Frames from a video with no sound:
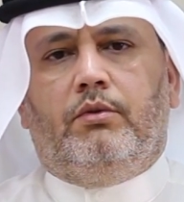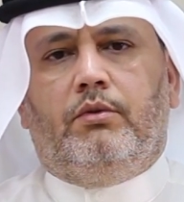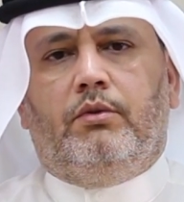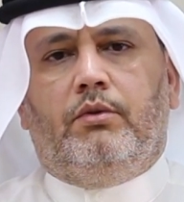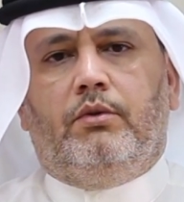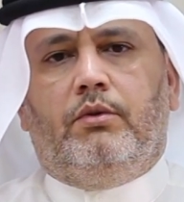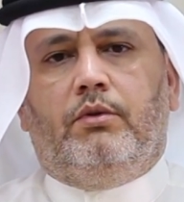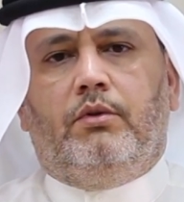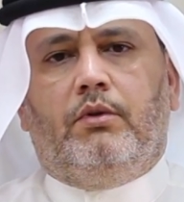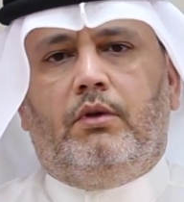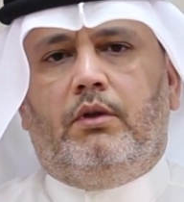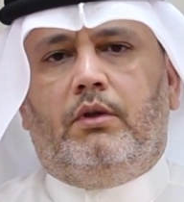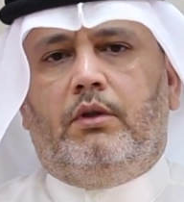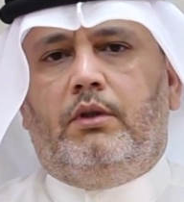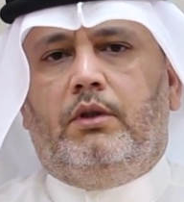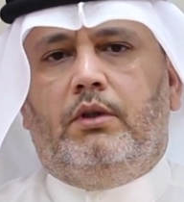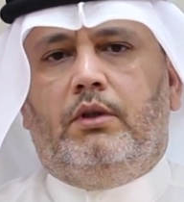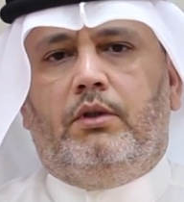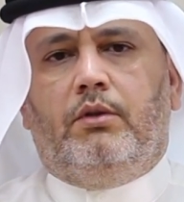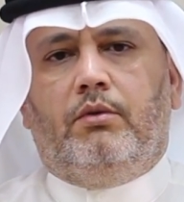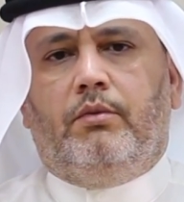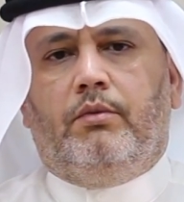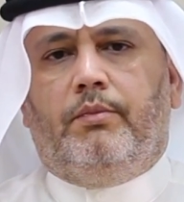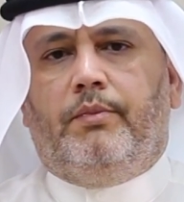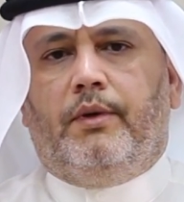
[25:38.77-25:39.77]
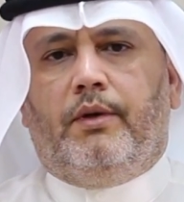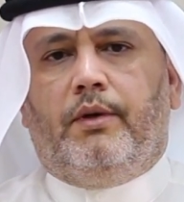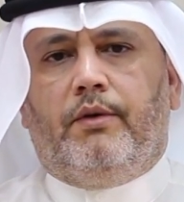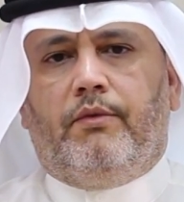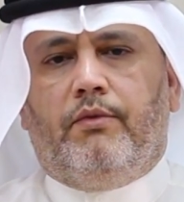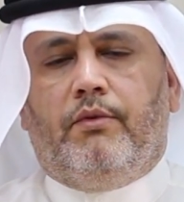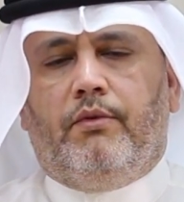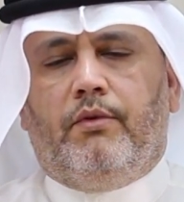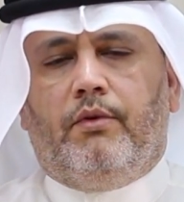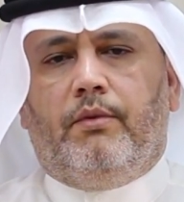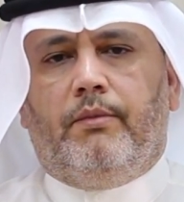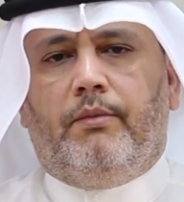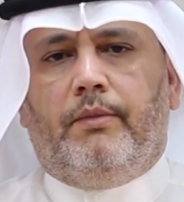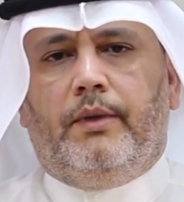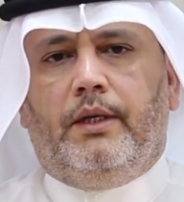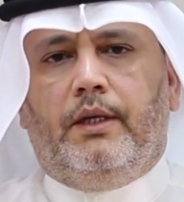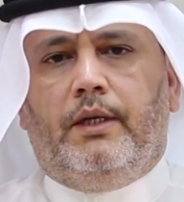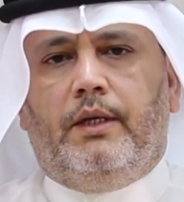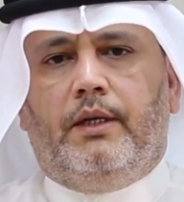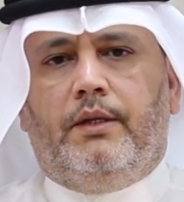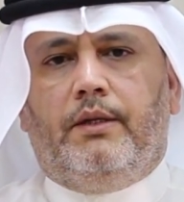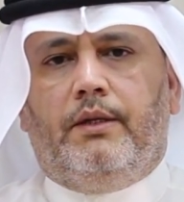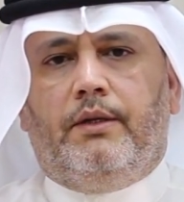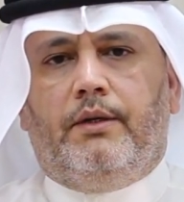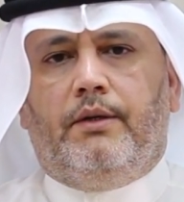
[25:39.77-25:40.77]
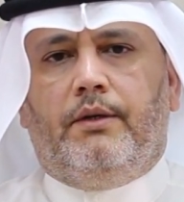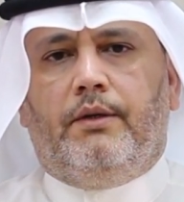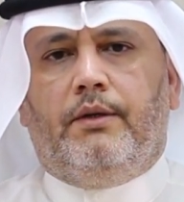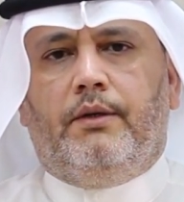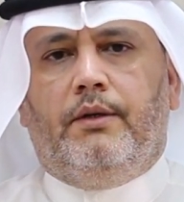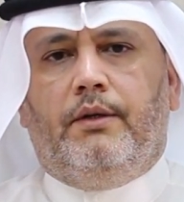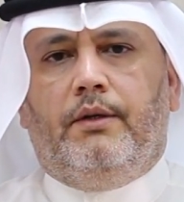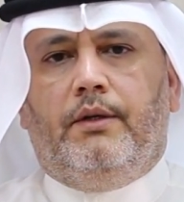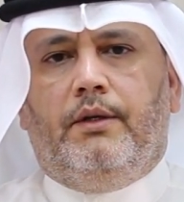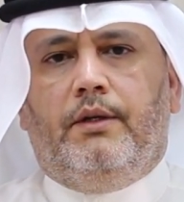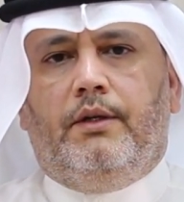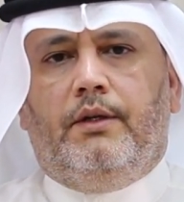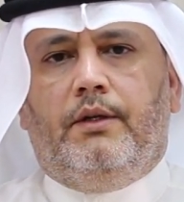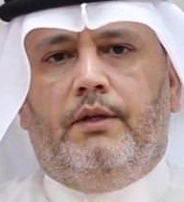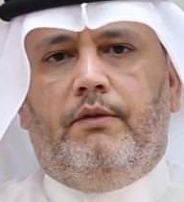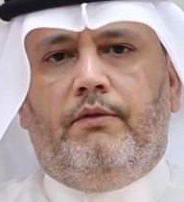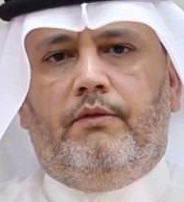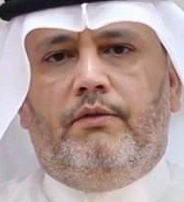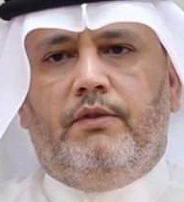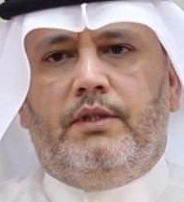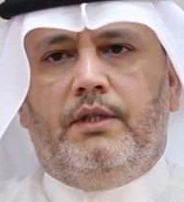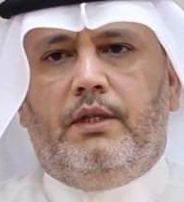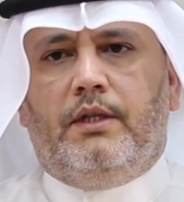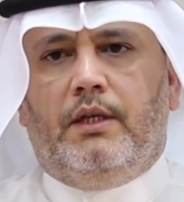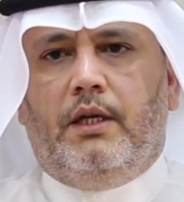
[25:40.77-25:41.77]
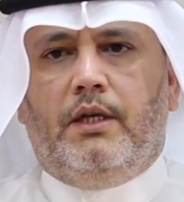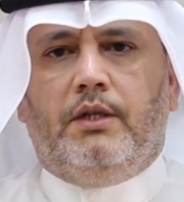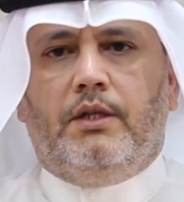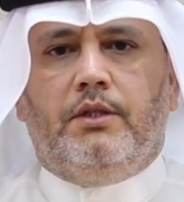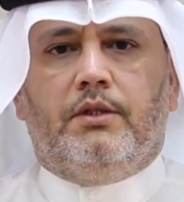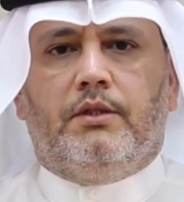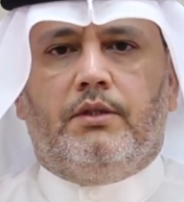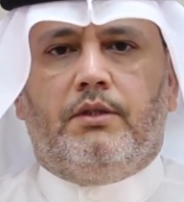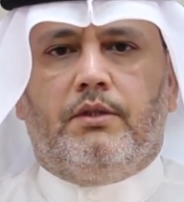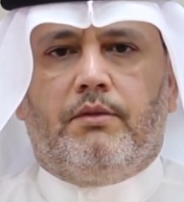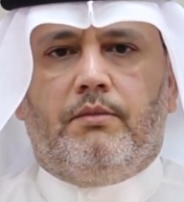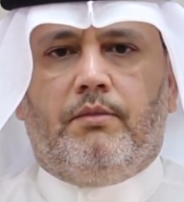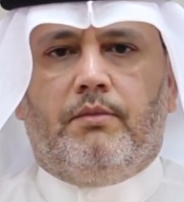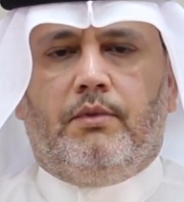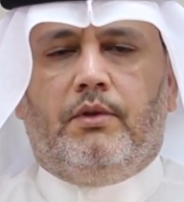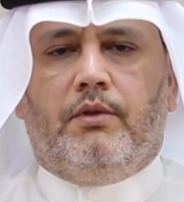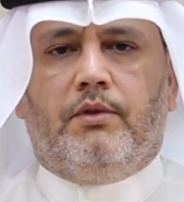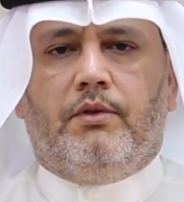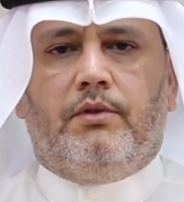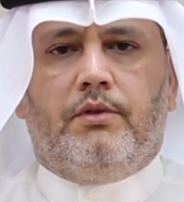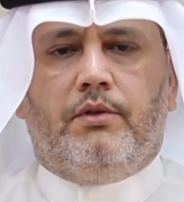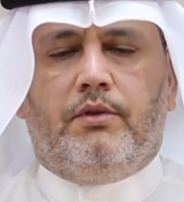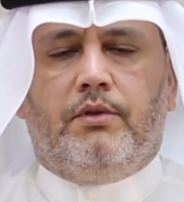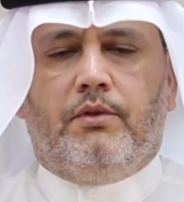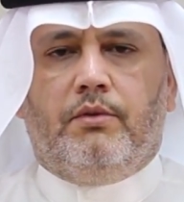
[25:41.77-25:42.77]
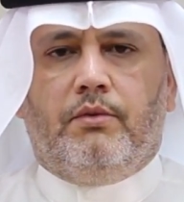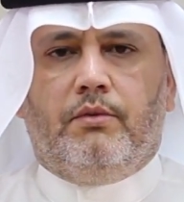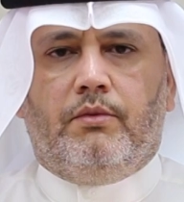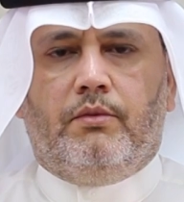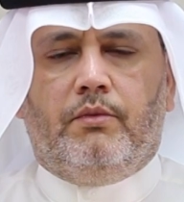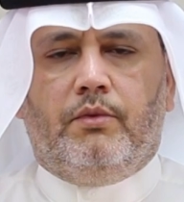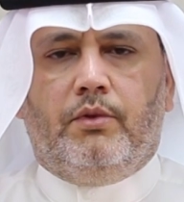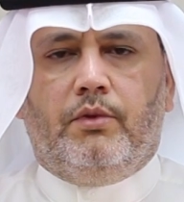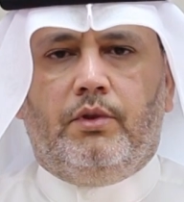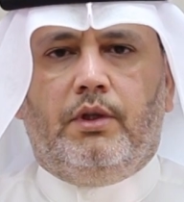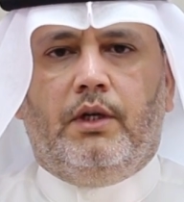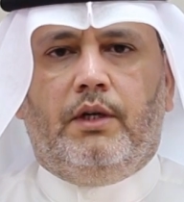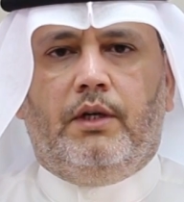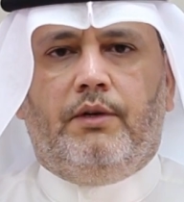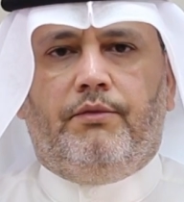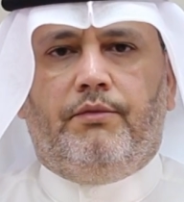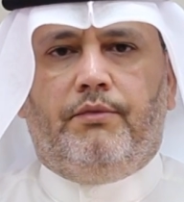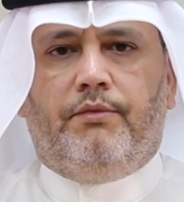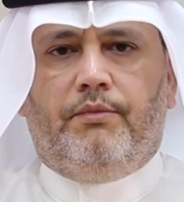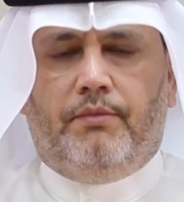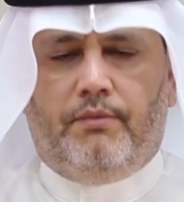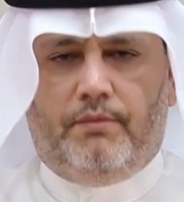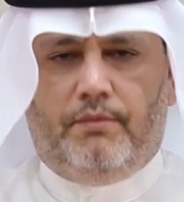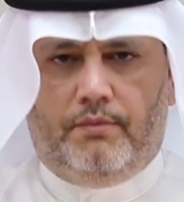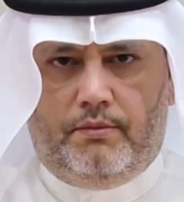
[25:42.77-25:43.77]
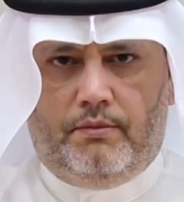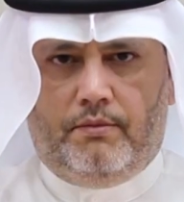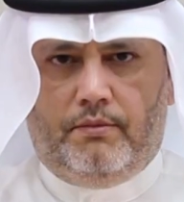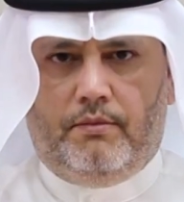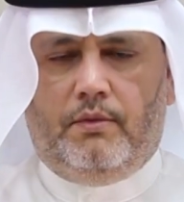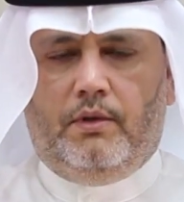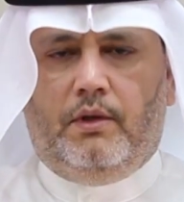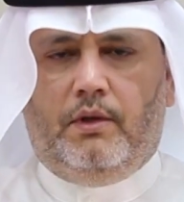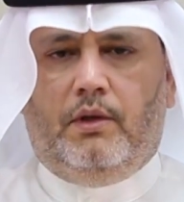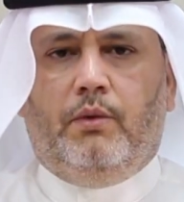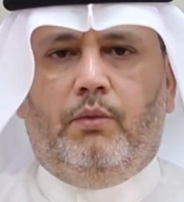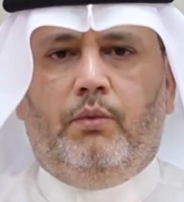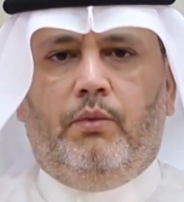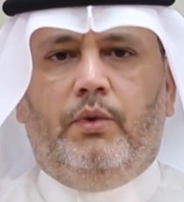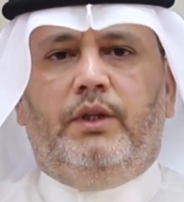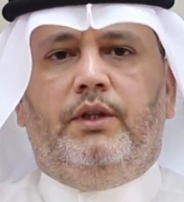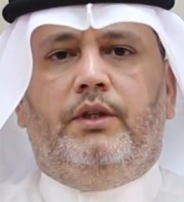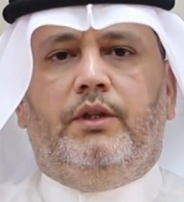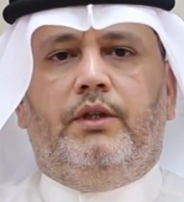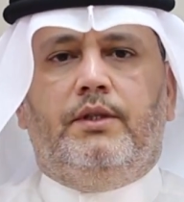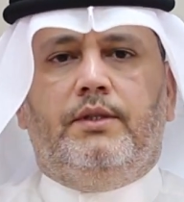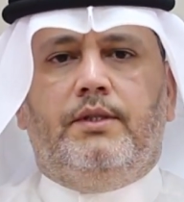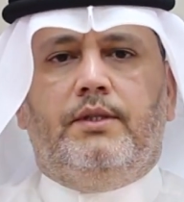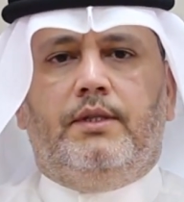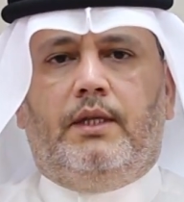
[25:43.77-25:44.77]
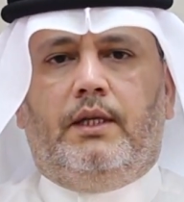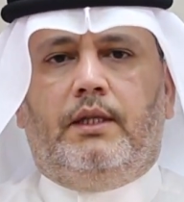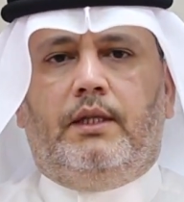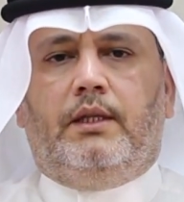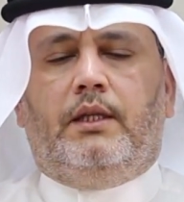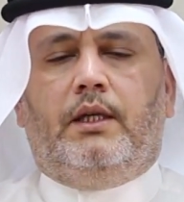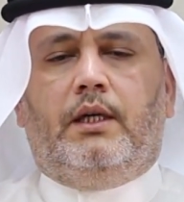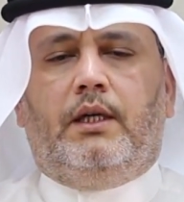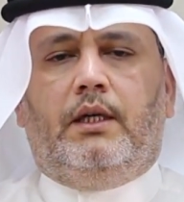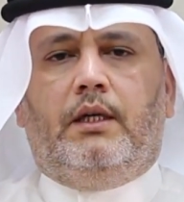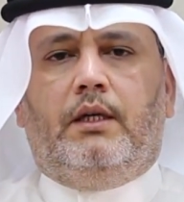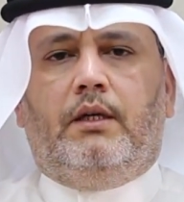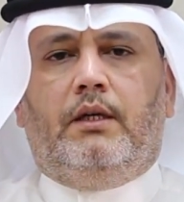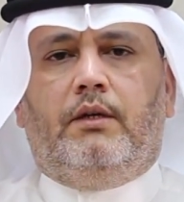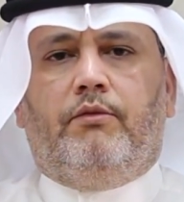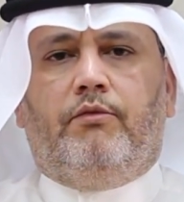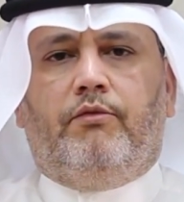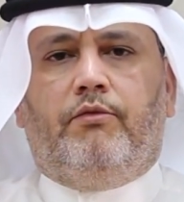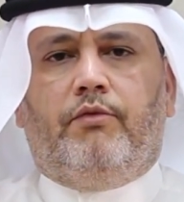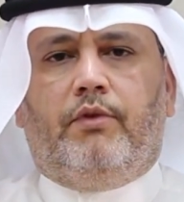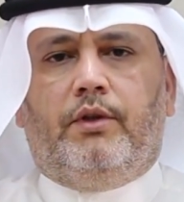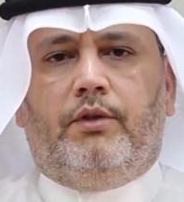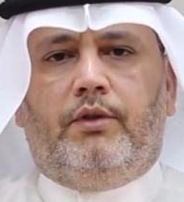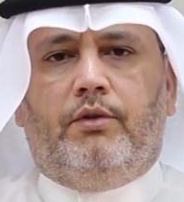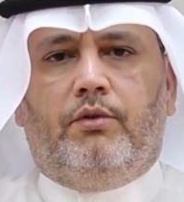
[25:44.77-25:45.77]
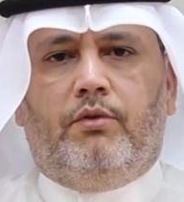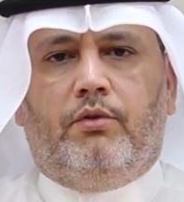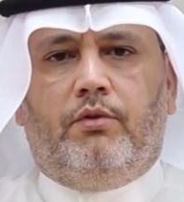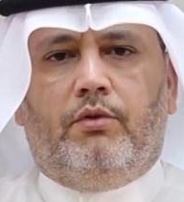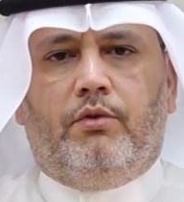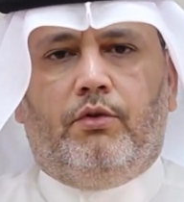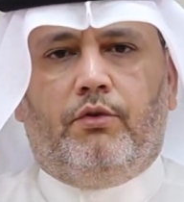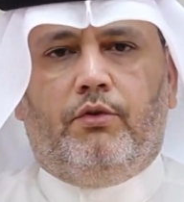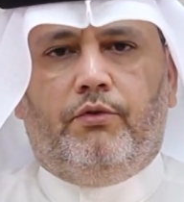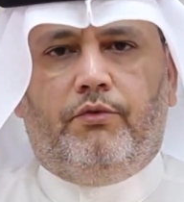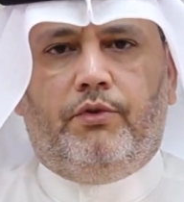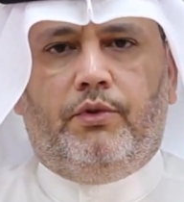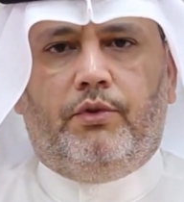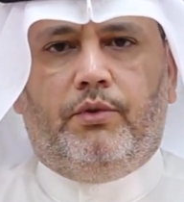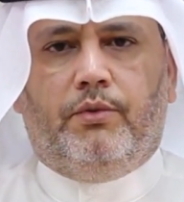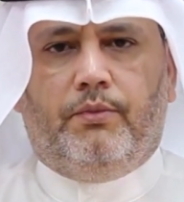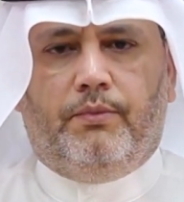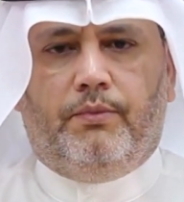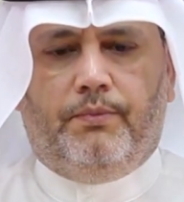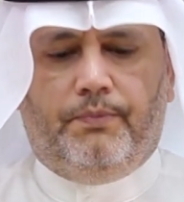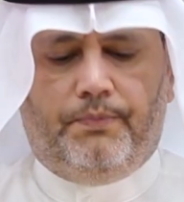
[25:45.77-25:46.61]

You do not need to perform any other investigations because you would have witnessed the attack in front of you.